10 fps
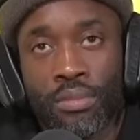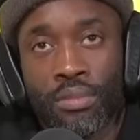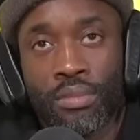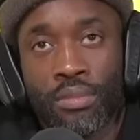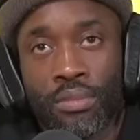
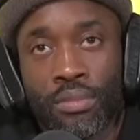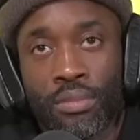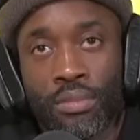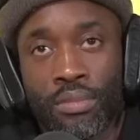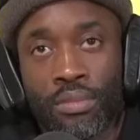
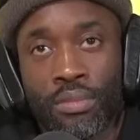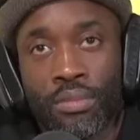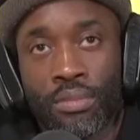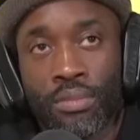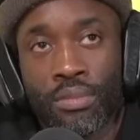
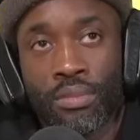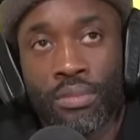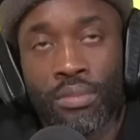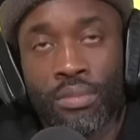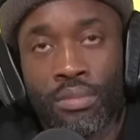
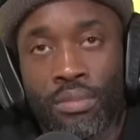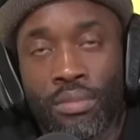(silent)